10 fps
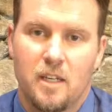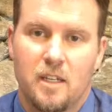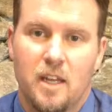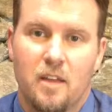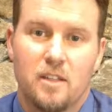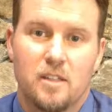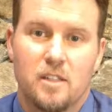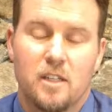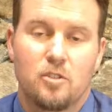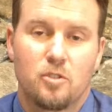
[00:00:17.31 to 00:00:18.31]
Now, this is
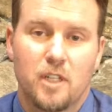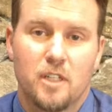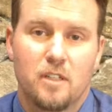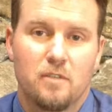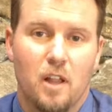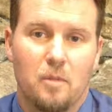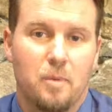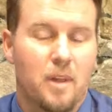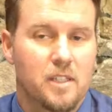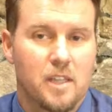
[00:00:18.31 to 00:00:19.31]
a drink developed
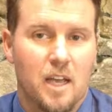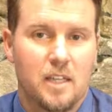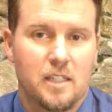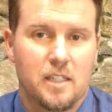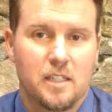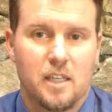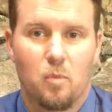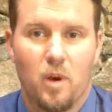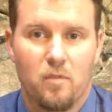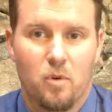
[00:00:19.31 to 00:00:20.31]
by the scientists at
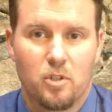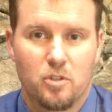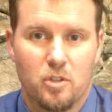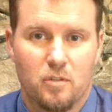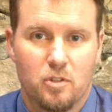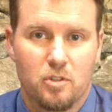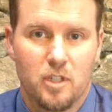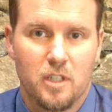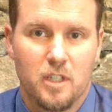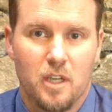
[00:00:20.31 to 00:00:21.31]
Wake Forest
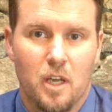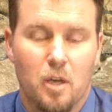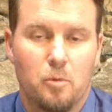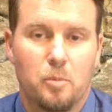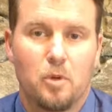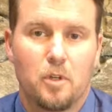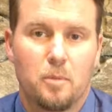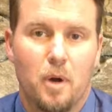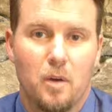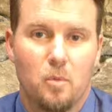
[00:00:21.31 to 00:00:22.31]
University, building
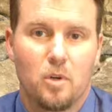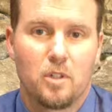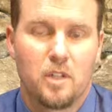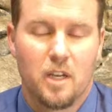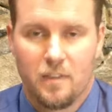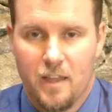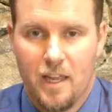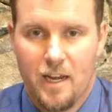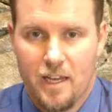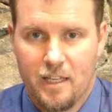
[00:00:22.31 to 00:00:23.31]
upon work done at the
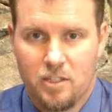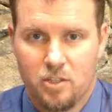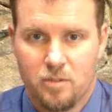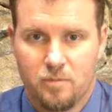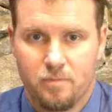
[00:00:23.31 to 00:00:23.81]
NIH.